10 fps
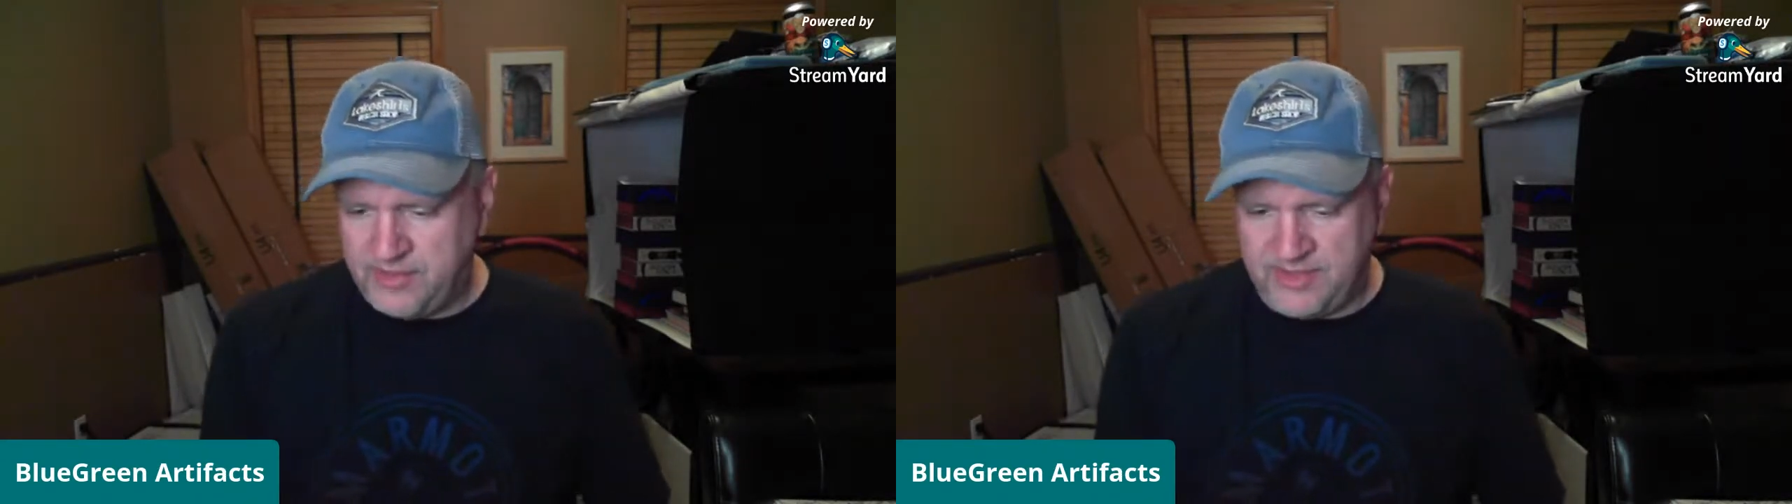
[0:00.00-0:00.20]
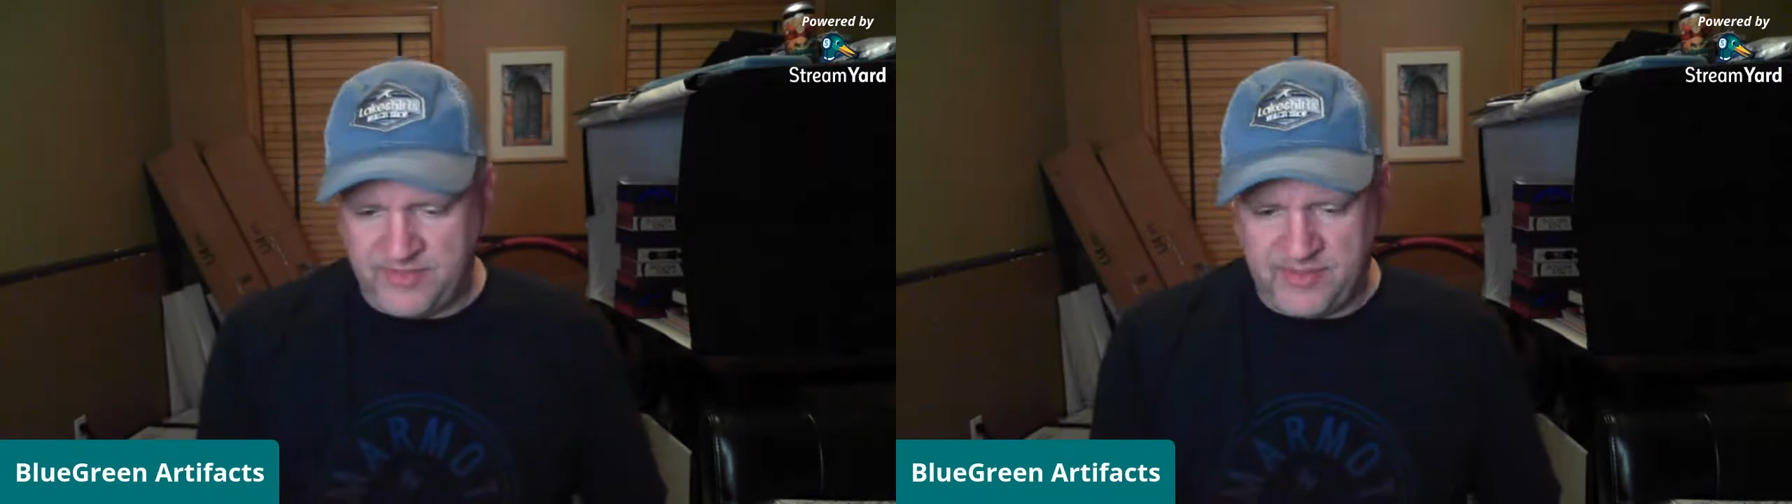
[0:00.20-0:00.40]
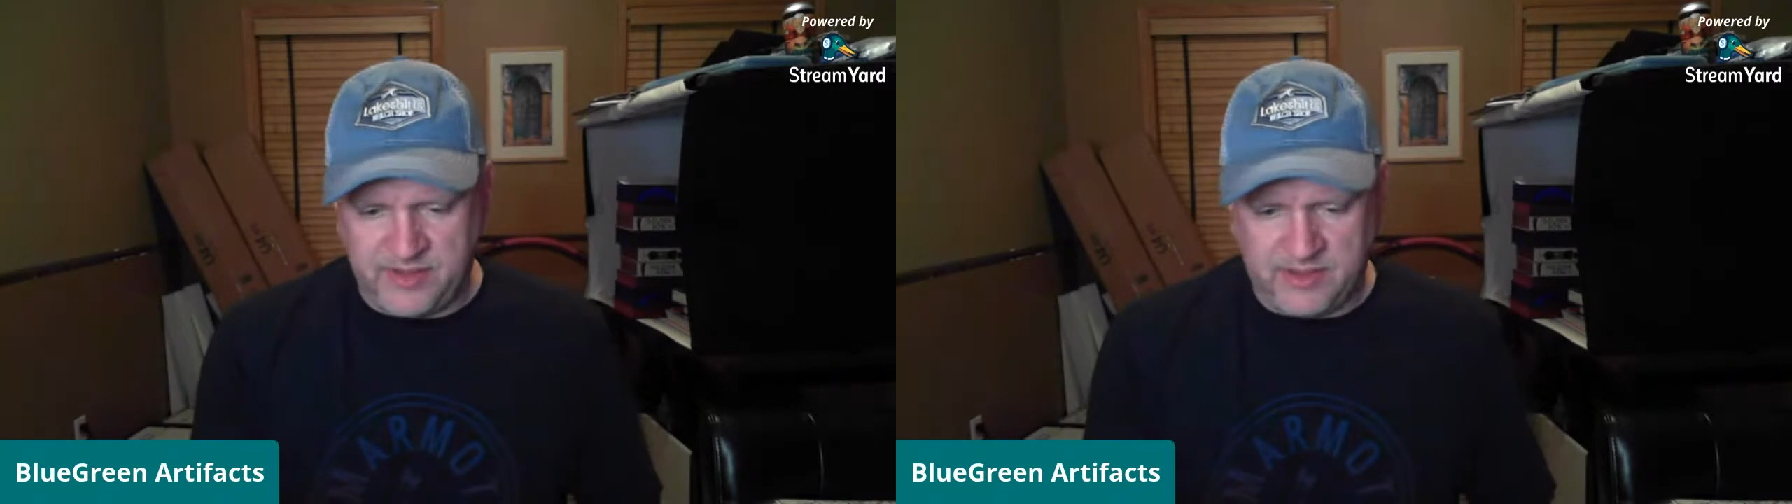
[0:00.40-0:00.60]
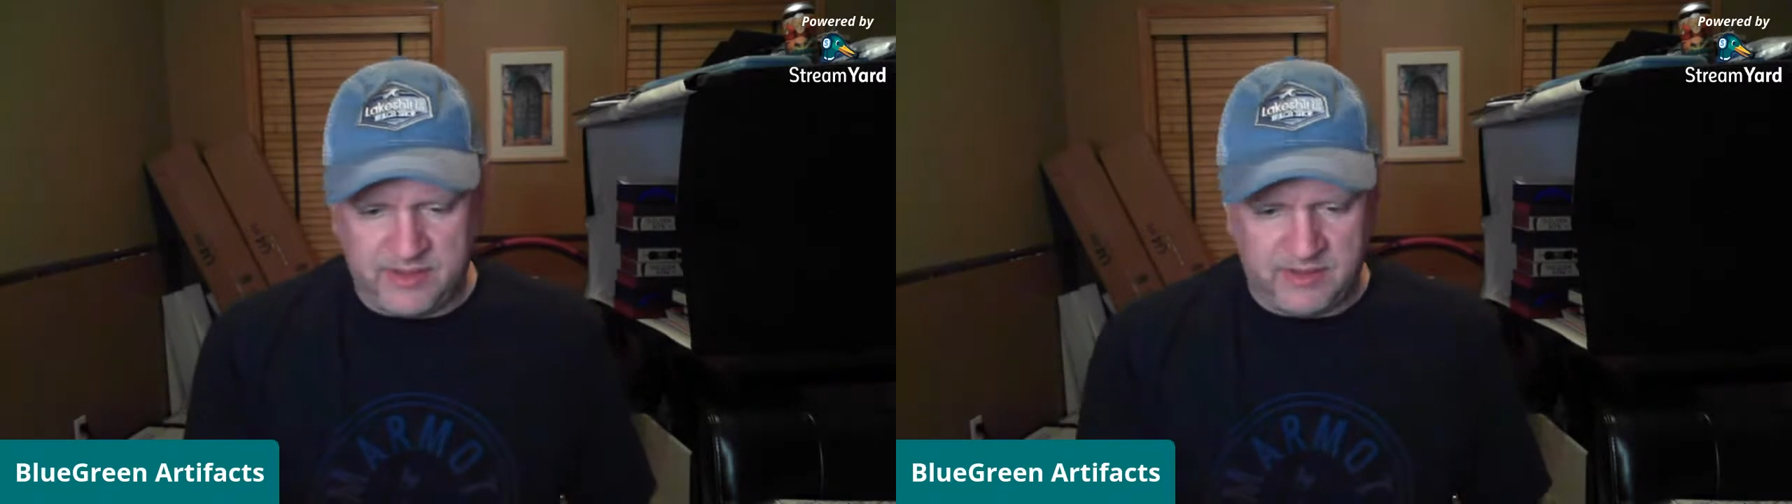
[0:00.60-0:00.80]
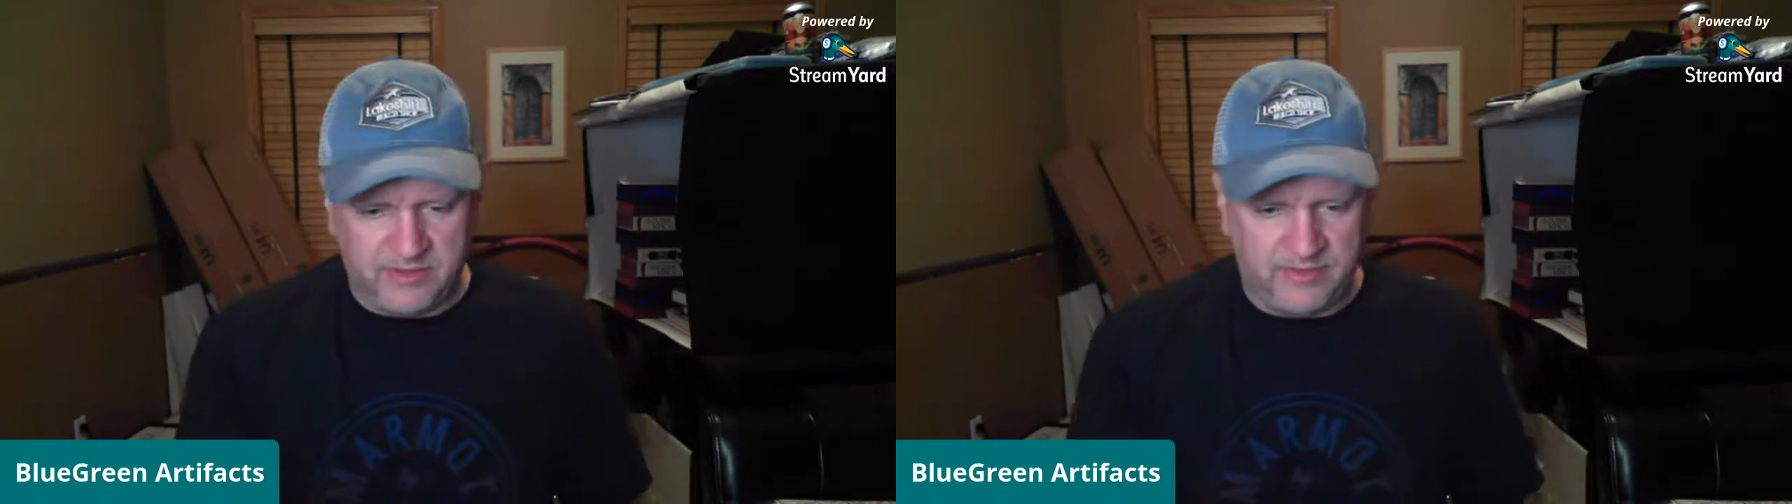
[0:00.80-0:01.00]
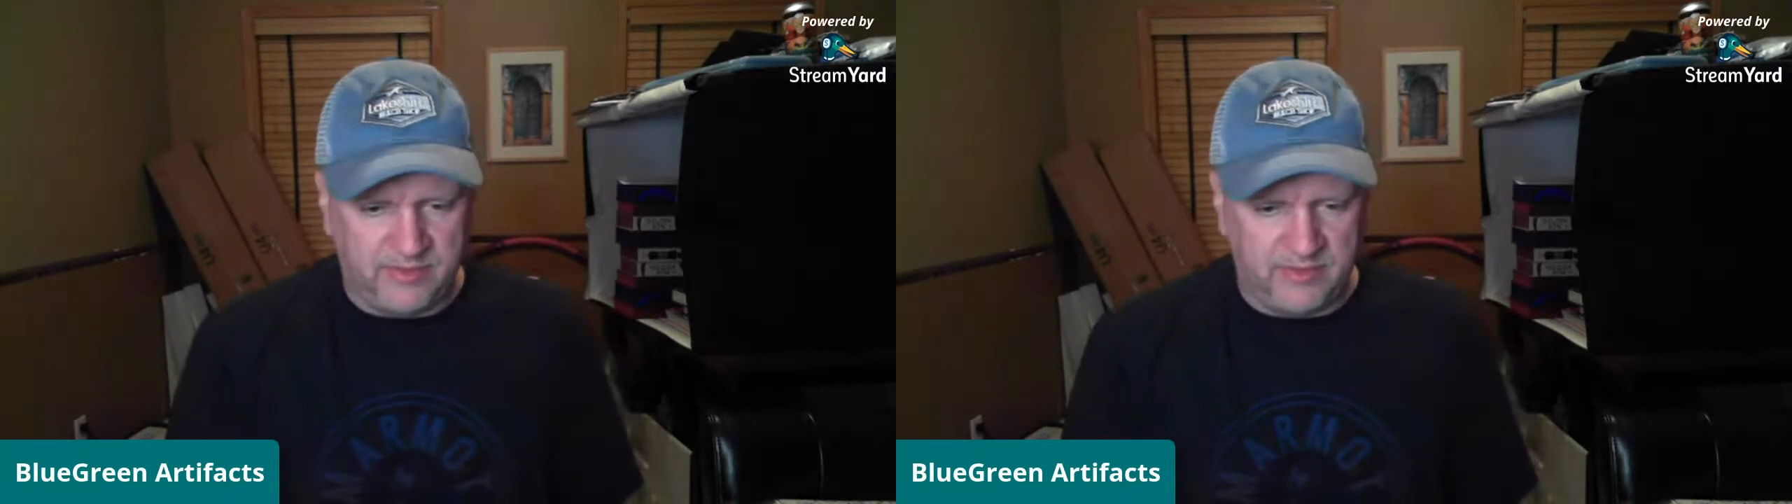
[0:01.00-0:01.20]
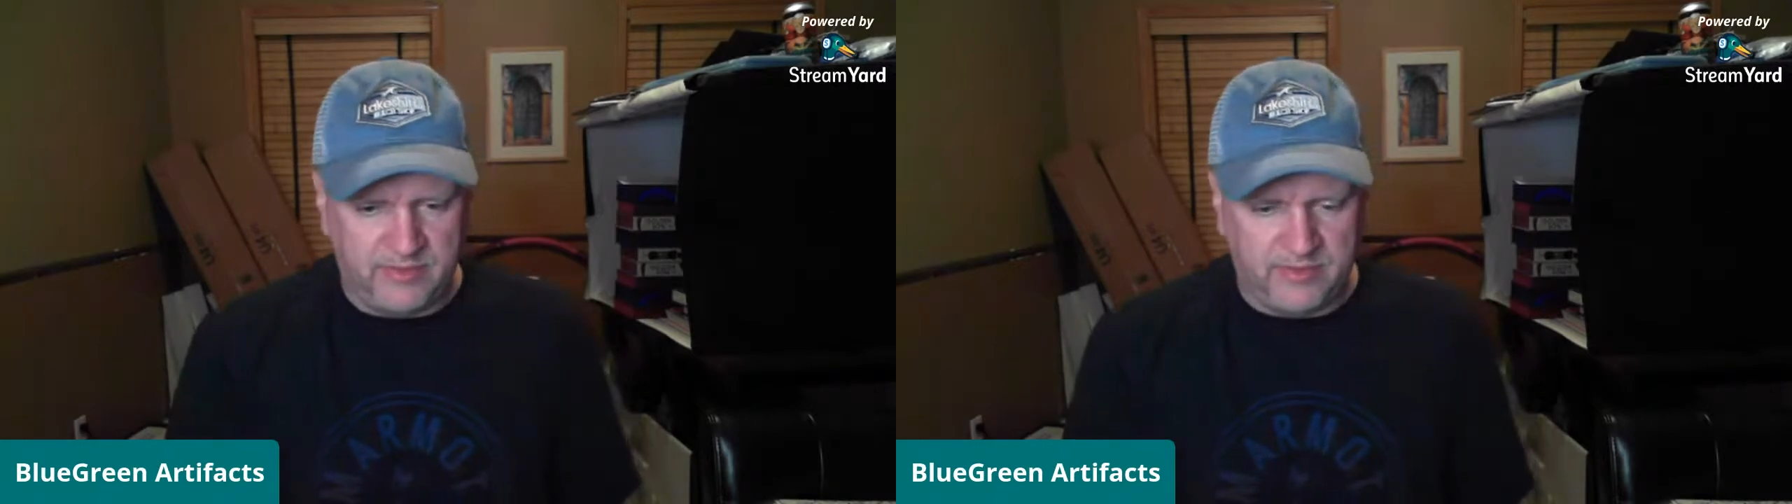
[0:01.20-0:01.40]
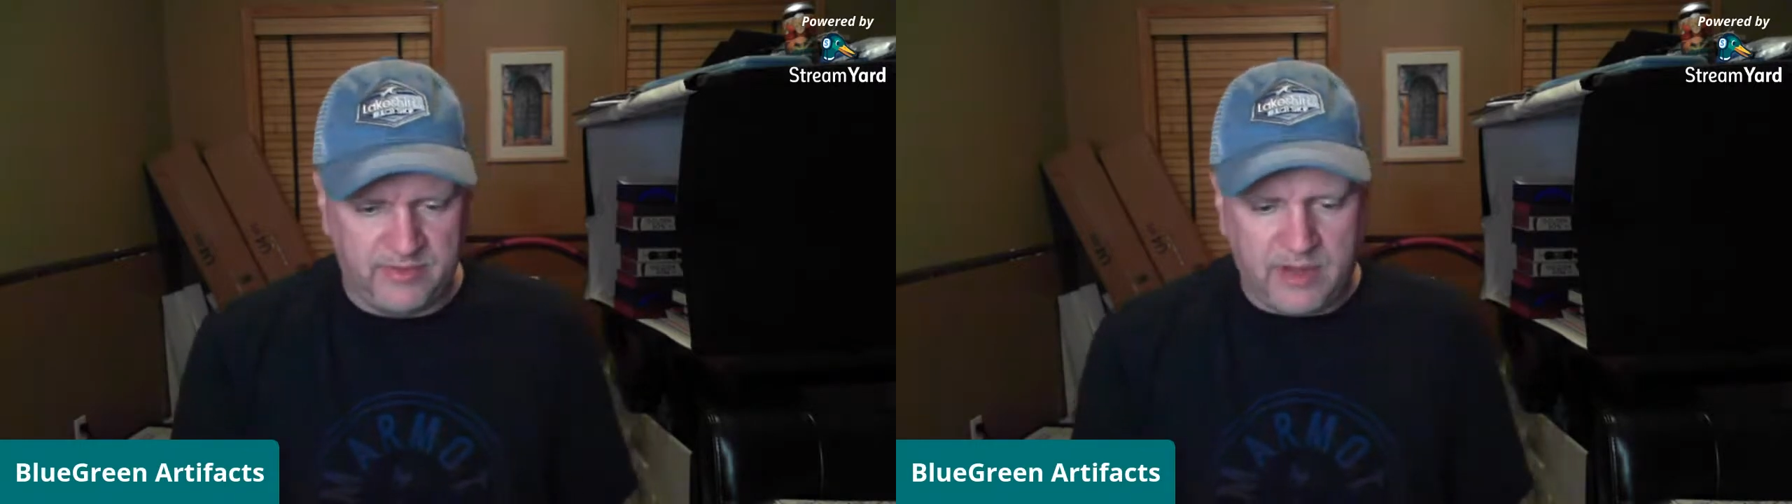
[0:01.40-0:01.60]
that
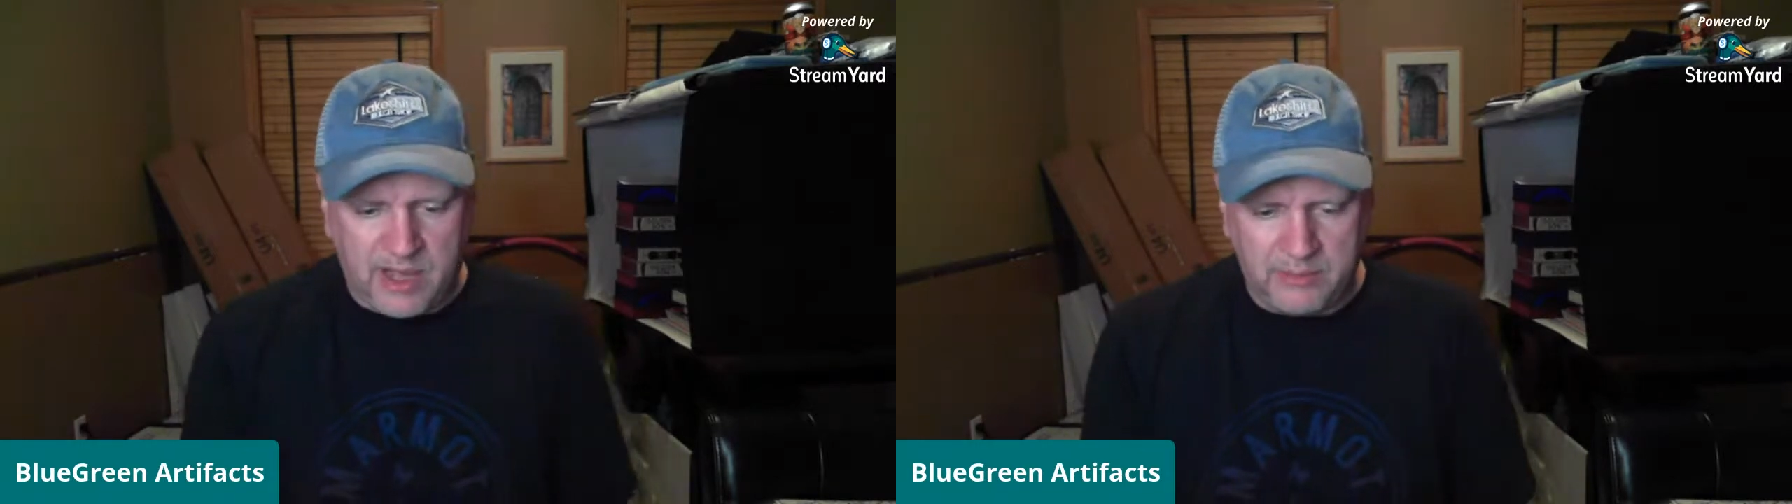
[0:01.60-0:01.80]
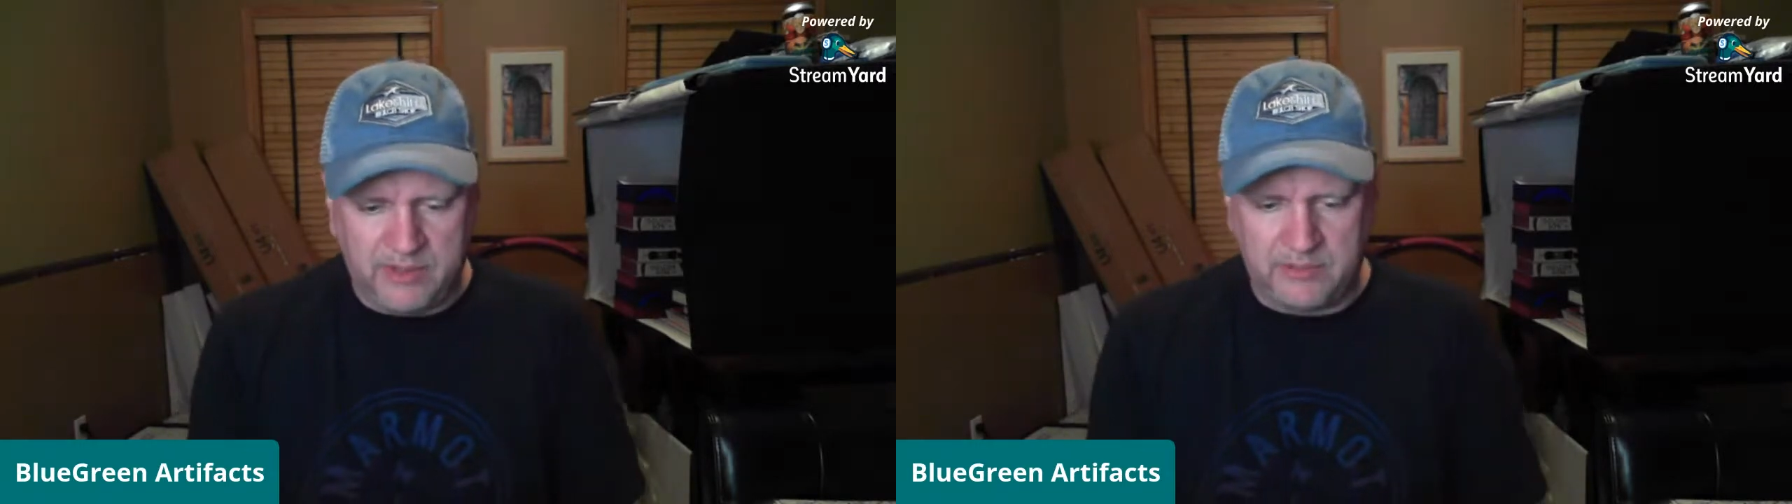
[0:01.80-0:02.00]
the comic